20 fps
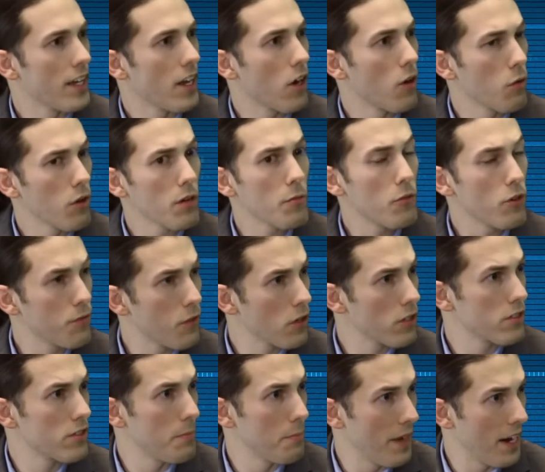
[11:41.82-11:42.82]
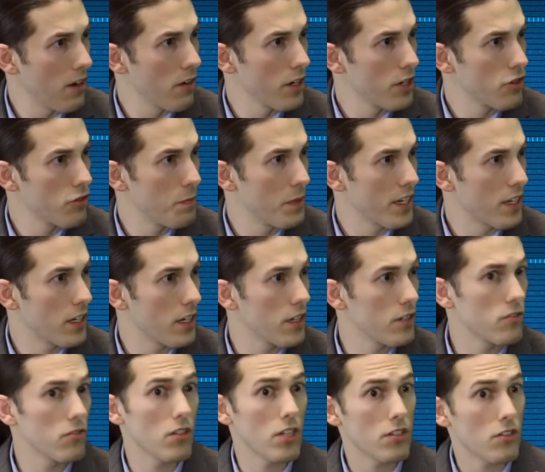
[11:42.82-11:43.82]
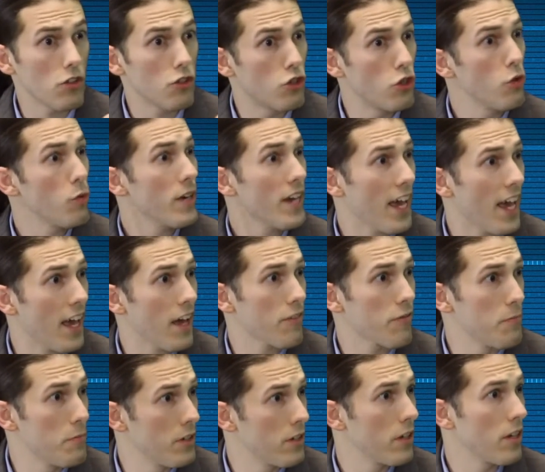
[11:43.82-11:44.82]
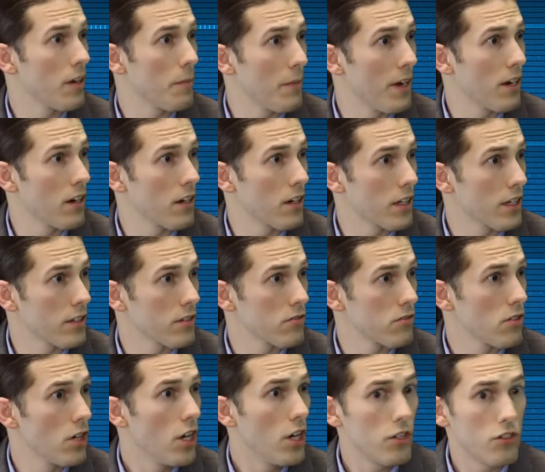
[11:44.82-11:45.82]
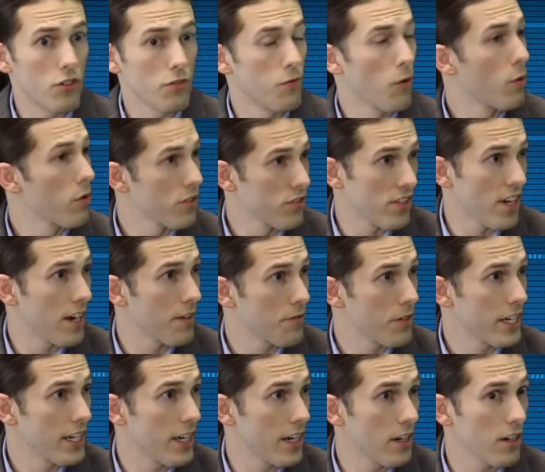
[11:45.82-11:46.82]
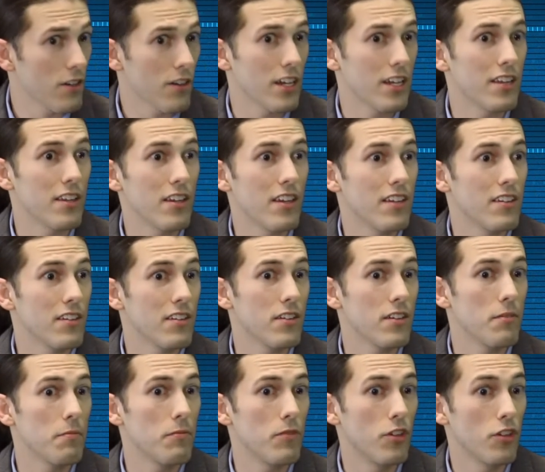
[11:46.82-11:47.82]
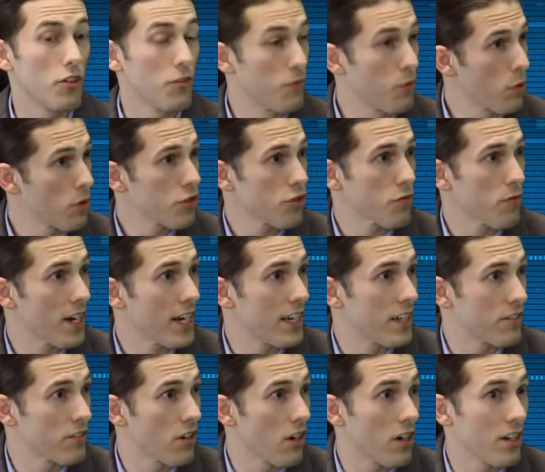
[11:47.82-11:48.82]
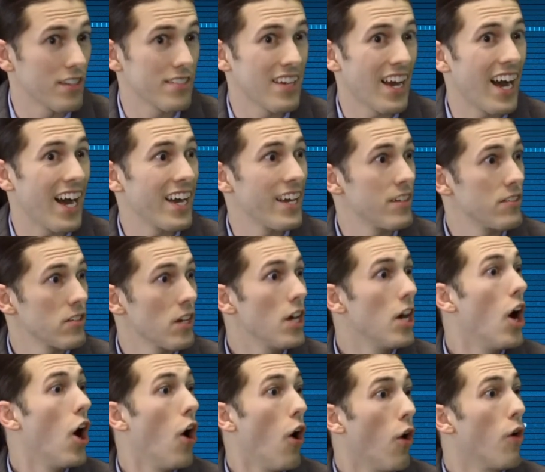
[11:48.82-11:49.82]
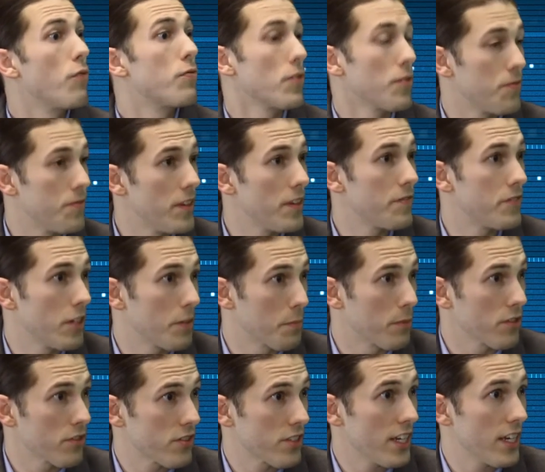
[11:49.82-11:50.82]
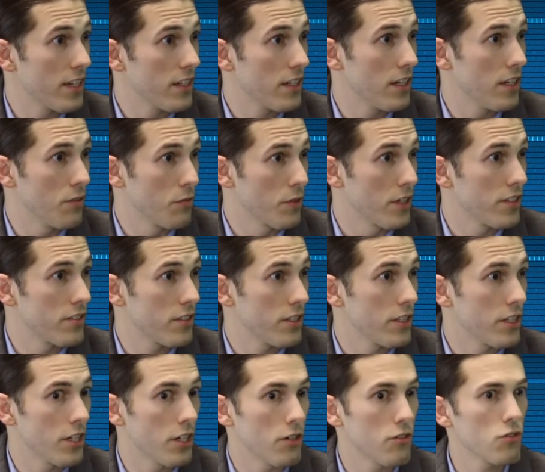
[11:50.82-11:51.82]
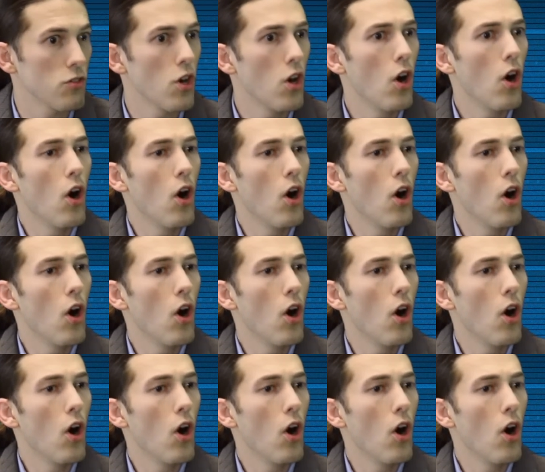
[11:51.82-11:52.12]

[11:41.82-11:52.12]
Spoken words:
now I want to move on to marriage, because 2.5 million Americans divorce every year, and the divorce rate has gone as high as over 50% in recent years.